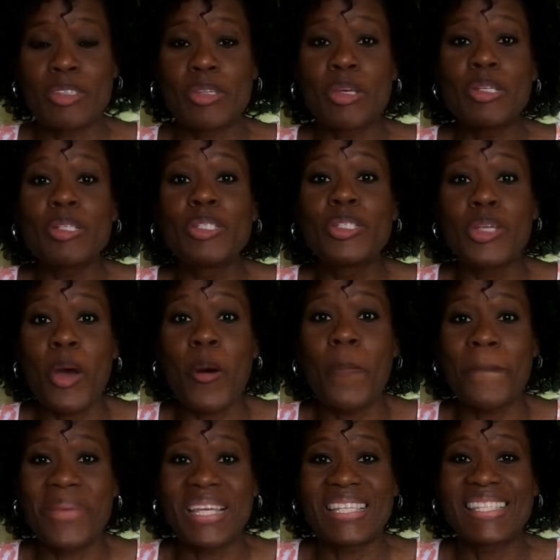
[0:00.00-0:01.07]
so you
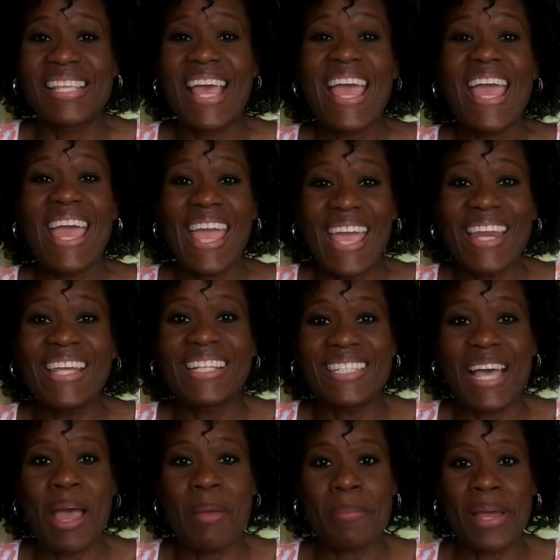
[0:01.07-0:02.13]
don't miss any
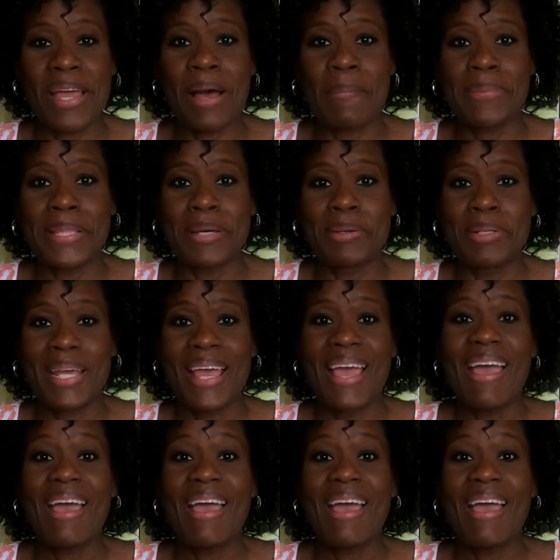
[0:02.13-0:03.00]
time I upload,